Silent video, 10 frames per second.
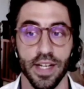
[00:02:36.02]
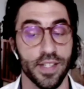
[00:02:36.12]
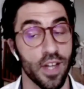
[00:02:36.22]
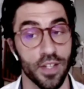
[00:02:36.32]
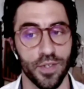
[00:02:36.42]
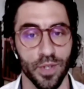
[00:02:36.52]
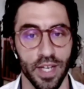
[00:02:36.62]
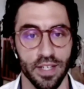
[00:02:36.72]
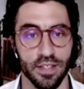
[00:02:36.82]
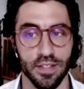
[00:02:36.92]
it's not
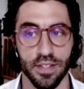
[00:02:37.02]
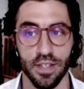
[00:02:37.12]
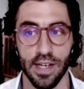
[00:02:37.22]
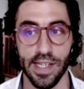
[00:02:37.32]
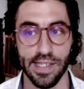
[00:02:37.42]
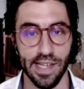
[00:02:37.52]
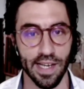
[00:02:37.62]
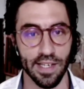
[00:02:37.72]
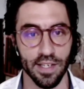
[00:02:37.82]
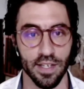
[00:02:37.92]
too late. And
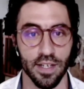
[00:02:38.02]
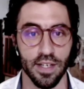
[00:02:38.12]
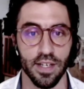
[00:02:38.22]
second,